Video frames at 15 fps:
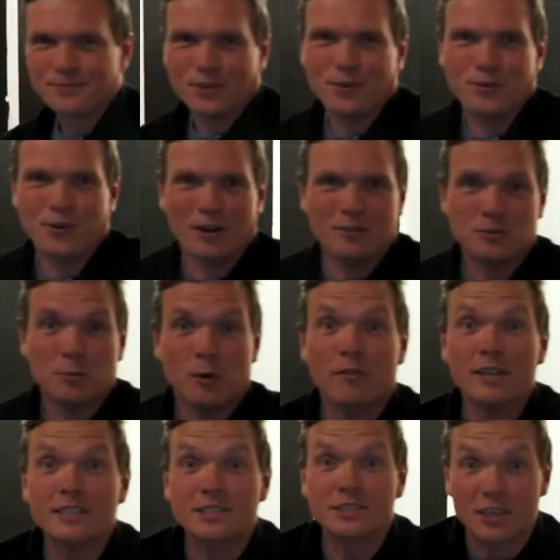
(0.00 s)
Who knows? We're
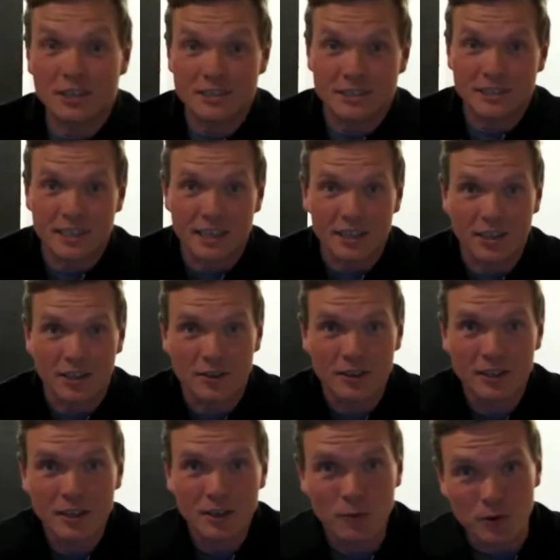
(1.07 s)
inside today, though.
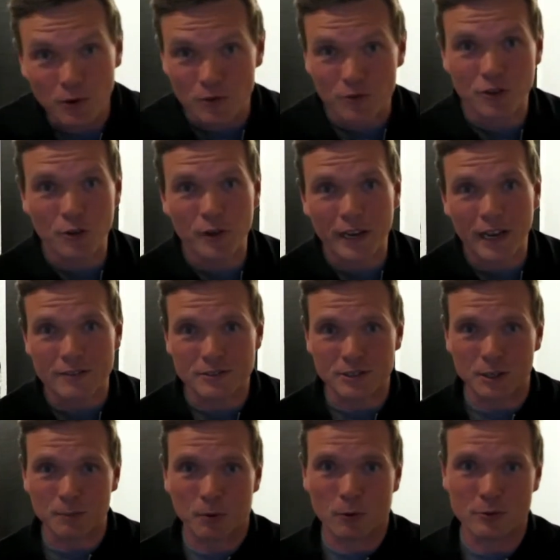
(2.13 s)
We're not doing
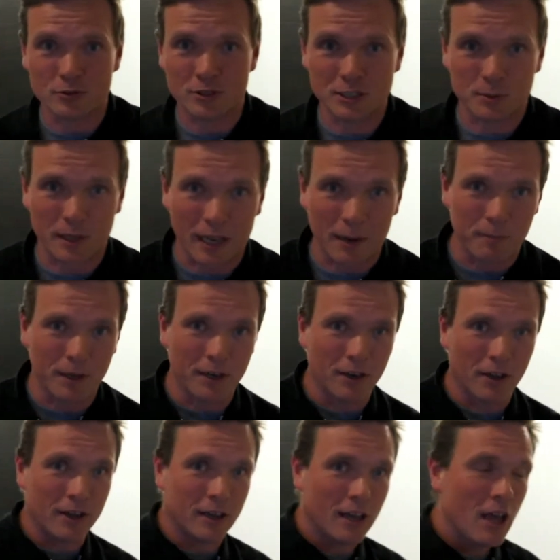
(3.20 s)
outside portraits with ambient
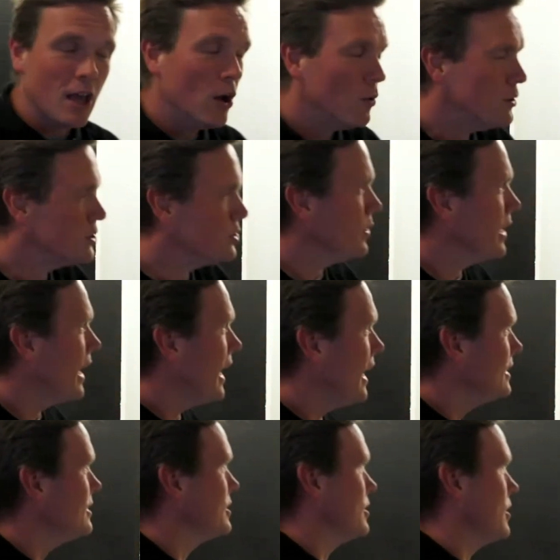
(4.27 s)
light. We're doing
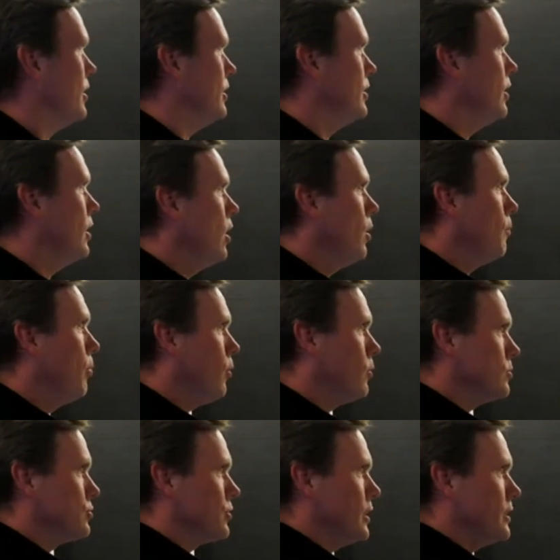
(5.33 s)
inside
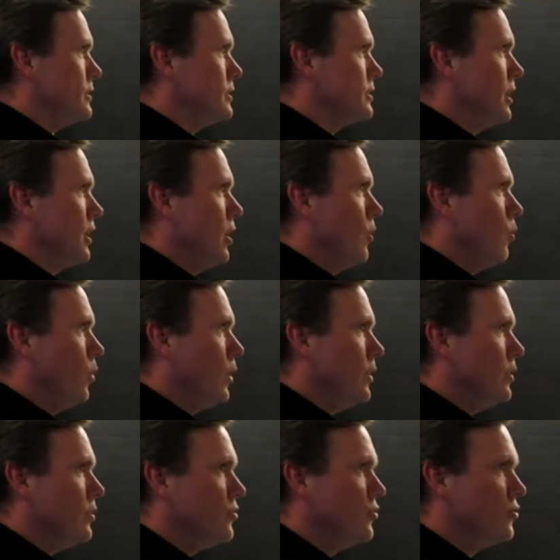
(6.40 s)
portraits with
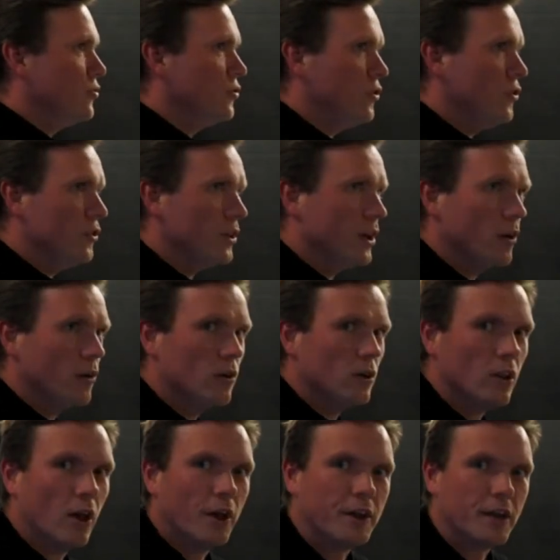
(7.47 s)
studio
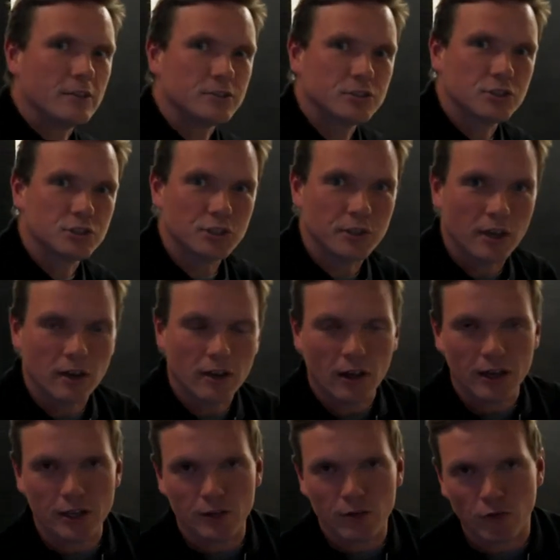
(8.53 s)
light. Now, studio
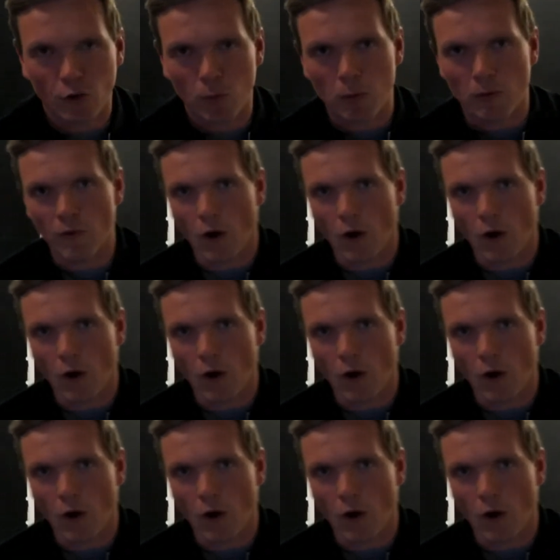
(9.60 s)
light in the form of